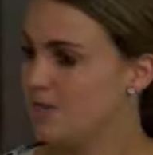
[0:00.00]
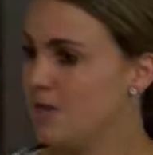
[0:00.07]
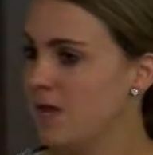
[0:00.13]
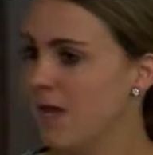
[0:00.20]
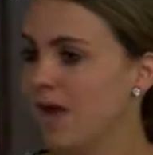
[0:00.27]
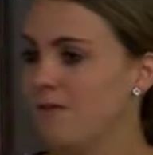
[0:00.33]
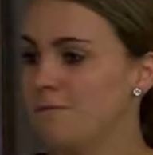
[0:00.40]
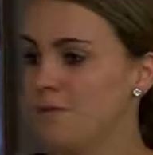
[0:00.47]
they
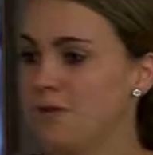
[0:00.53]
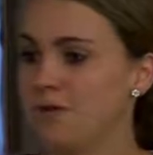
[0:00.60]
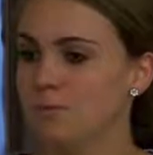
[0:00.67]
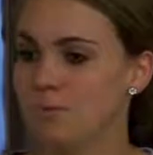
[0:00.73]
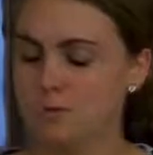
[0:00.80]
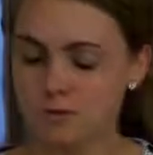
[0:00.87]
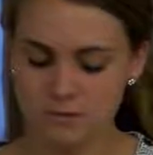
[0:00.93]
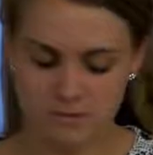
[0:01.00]
have many
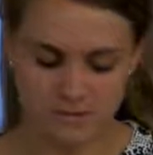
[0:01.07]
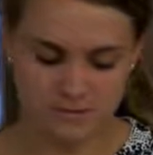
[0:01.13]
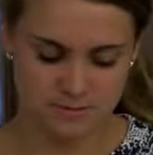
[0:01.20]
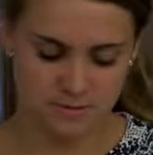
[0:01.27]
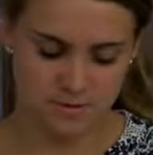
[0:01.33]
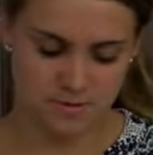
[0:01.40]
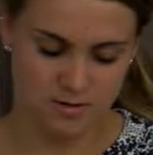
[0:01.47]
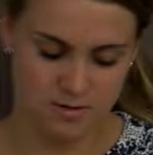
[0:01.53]
roles.
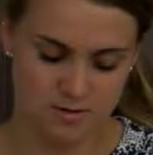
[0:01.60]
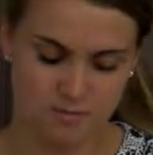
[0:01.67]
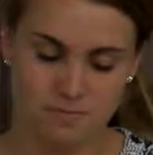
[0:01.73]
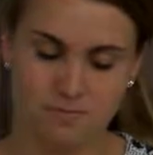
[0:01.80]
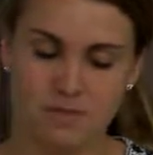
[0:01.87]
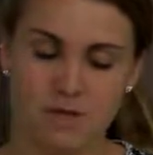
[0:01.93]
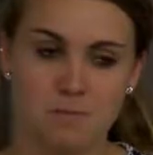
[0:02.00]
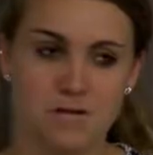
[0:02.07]

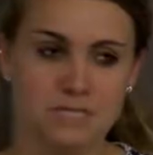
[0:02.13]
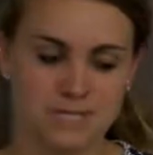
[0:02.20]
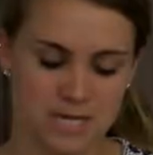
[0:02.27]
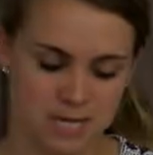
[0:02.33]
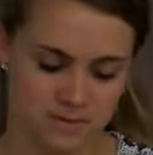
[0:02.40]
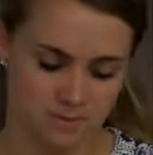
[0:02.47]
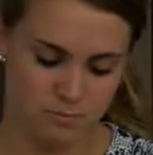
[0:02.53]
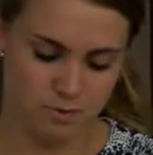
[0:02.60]
They
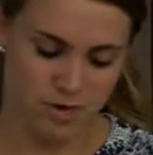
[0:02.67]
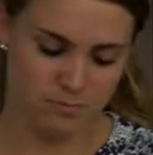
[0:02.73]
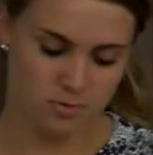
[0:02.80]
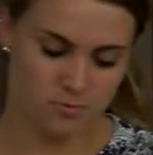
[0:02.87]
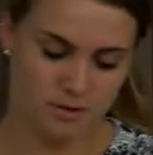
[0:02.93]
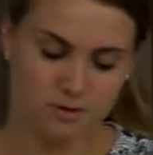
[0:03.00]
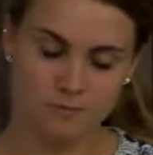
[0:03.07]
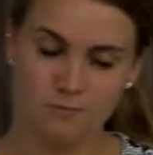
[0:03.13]
maintain the proper
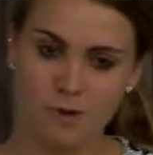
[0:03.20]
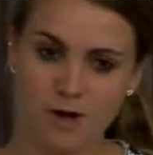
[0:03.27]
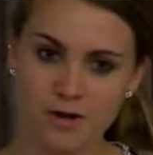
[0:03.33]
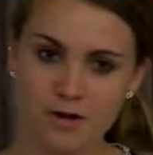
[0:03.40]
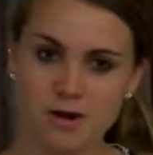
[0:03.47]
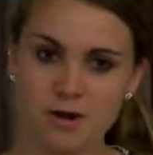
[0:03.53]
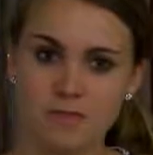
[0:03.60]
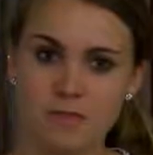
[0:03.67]
amount of
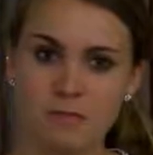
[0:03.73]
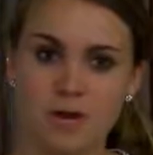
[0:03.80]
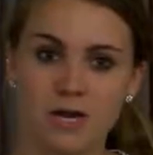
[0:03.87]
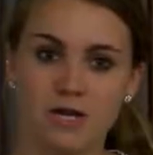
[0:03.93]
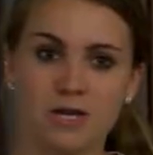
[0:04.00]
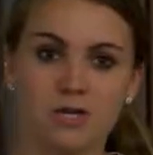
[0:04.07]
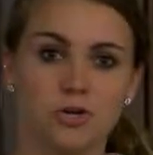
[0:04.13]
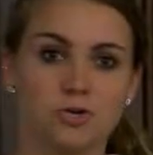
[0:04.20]
water in the
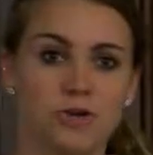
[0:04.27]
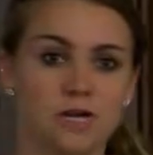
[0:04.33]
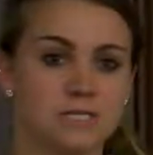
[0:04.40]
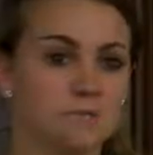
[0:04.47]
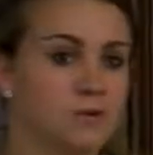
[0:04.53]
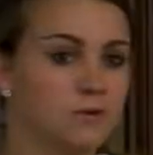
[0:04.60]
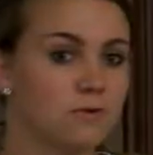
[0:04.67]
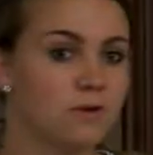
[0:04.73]
body and
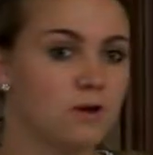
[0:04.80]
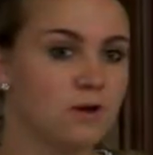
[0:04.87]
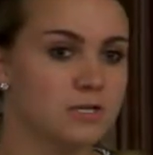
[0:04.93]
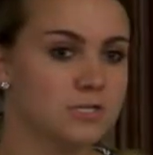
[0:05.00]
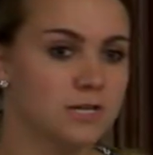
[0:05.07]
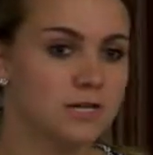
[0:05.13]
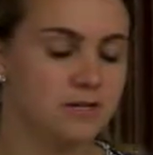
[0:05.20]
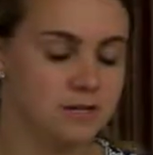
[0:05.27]
correct mineral
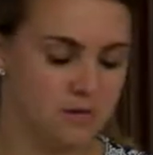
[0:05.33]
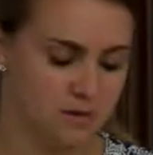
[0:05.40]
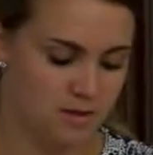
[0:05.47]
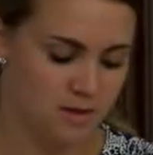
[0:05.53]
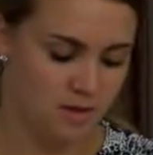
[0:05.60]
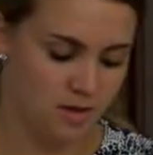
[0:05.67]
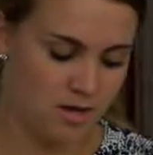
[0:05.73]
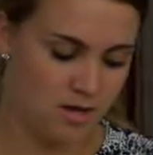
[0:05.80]
content.
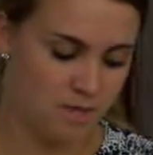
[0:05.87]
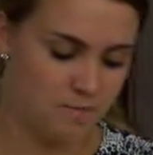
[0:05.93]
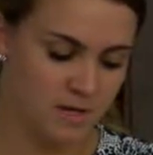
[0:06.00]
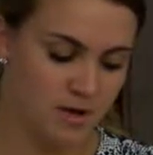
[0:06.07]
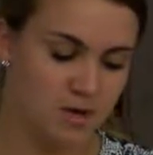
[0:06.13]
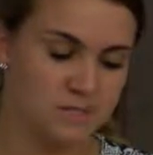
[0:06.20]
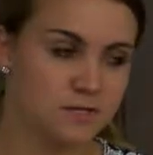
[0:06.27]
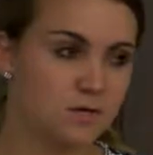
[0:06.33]

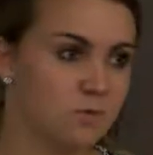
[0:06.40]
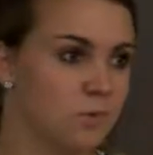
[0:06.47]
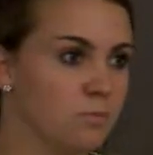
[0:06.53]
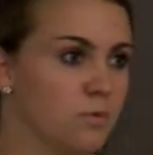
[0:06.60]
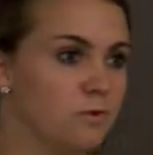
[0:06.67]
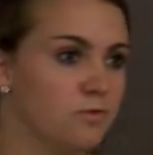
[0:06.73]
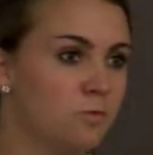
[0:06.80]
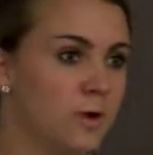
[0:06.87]
They also
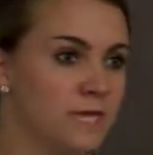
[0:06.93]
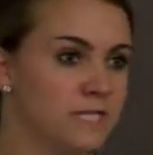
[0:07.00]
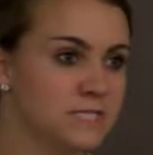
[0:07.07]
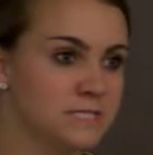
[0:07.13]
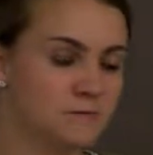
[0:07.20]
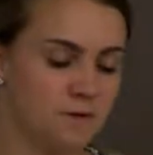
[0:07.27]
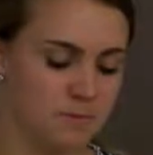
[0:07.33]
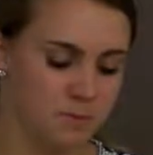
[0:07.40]
remove
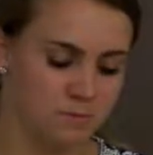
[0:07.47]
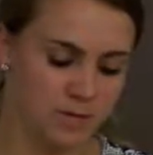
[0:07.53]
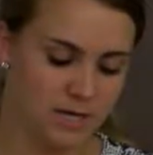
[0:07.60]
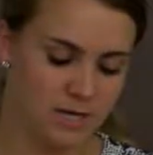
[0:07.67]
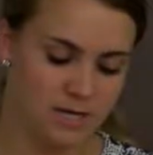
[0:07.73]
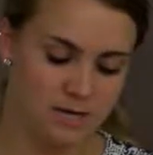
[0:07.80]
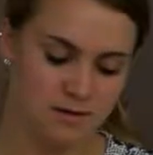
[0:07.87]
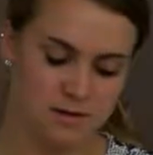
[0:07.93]
waste from the
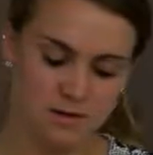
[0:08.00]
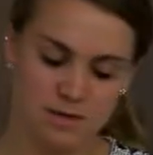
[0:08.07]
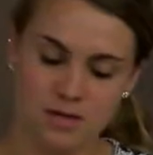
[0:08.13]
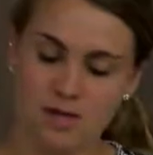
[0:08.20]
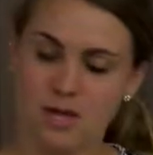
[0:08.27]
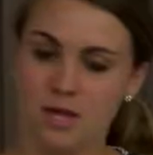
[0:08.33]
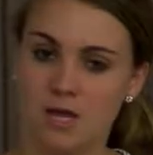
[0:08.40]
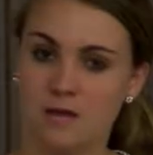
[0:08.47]
blood,
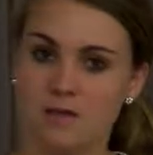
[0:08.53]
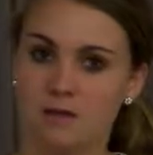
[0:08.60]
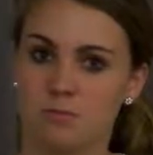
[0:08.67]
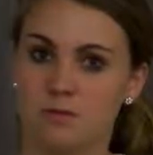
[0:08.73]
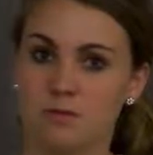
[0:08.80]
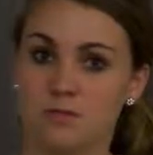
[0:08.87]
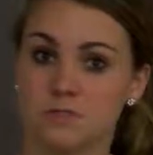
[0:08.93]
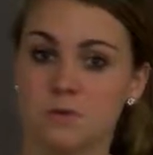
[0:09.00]
and they
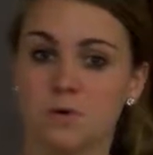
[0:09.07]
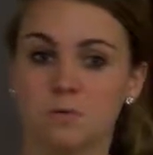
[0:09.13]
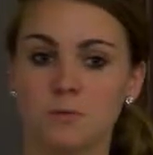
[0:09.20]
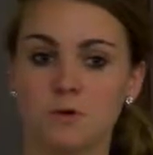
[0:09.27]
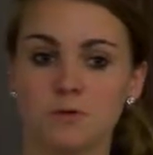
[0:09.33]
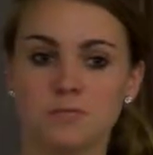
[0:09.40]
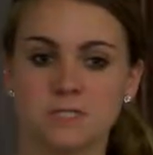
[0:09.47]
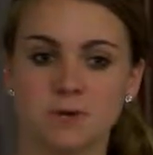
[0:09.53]
produce
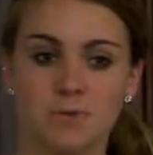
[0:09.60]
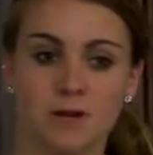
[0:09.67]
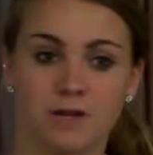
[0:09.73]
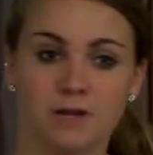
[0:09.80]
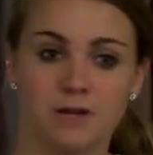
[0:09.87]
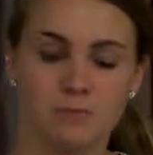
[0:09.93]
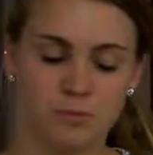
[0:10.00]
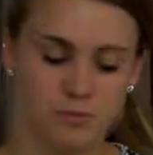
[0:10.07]
hormones that
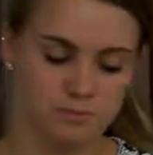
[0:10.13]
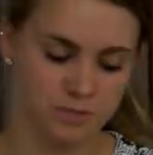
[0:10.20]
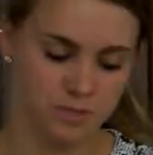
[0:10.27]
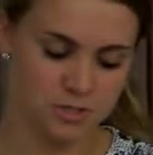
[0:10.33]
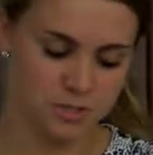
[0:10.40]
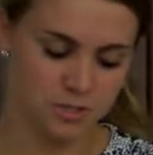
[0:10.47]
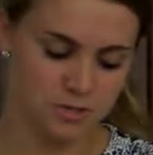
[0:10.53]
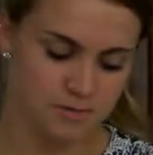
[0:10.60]
regulate blood
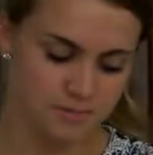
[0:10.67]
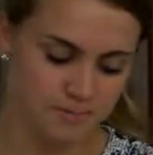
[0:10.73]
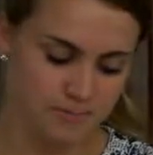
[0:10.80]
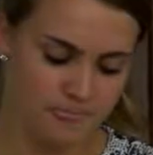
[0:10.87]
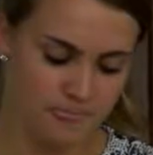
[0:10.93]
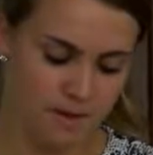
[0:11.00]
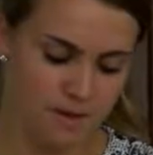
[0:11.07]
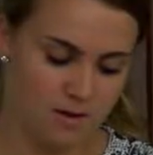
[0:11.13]
pressure.
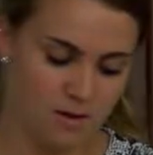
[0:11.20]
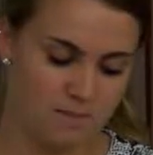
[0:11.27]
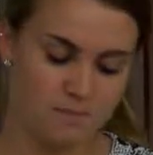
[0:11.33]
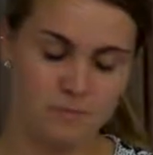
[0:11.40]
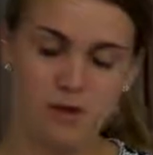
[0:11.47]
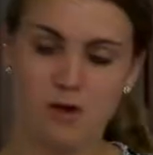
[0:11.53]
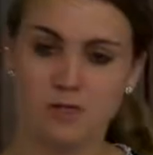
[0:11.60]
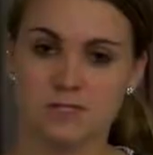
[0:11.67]

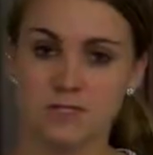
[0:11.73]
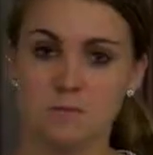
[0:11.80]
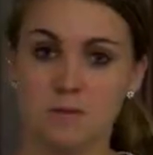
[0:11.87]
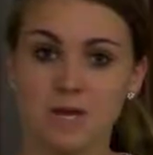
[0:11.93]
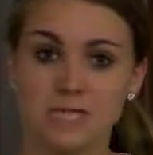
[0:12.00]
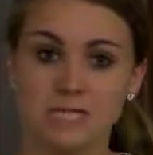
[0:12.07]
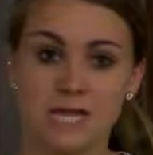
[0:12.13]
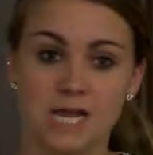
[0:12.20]
They also
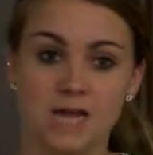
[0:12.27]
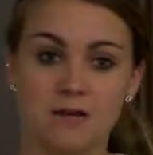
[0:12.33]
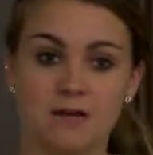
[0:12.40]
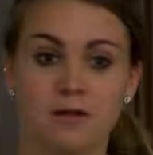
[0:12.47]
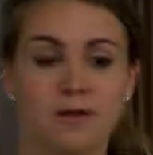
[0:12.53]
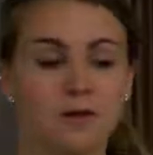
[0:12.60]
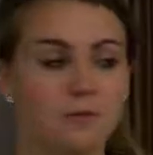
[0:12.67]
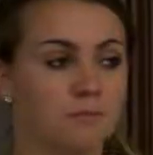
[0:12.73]
maintain
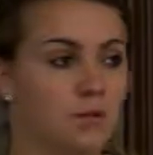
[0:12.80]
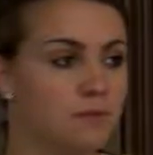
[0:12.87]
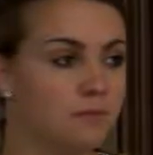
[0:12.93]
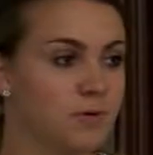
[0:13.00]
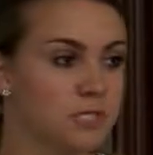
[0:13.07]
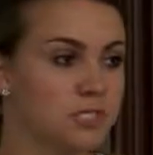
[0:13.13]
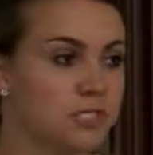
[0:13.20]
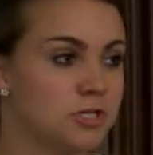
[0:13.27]
blood
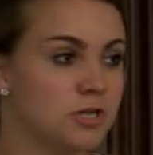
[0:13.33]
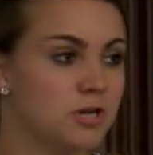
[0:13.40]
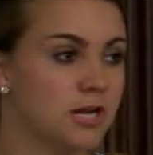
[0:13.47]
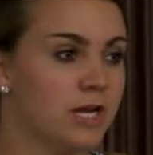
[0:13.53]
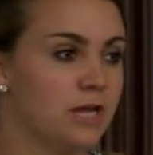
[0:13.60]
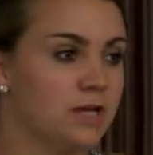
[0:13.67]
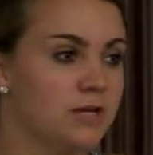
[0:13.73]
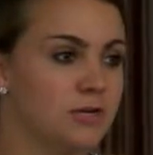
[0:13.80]
pressure
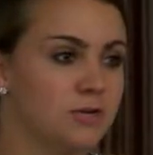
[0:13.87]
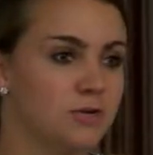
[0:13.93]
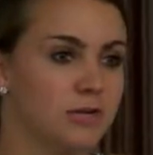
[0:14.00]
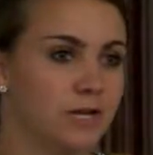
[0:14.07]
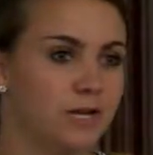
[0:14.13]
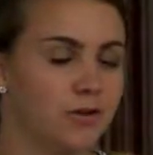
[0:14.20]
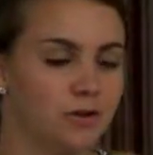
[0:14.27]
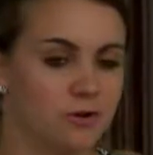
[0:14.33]
and
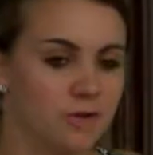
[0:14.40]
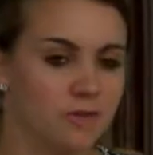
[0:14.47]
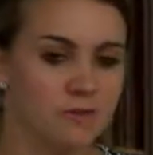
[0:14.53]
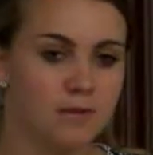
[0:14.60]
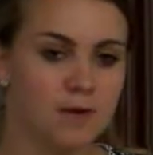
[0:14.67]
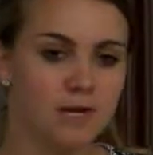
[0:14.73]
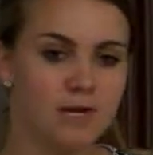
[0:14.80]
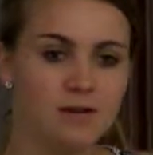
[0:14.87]
create urine in the
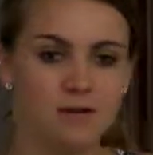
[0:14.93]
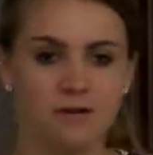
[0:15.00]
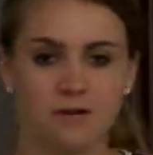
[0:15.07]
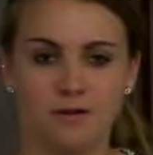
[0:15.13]
body.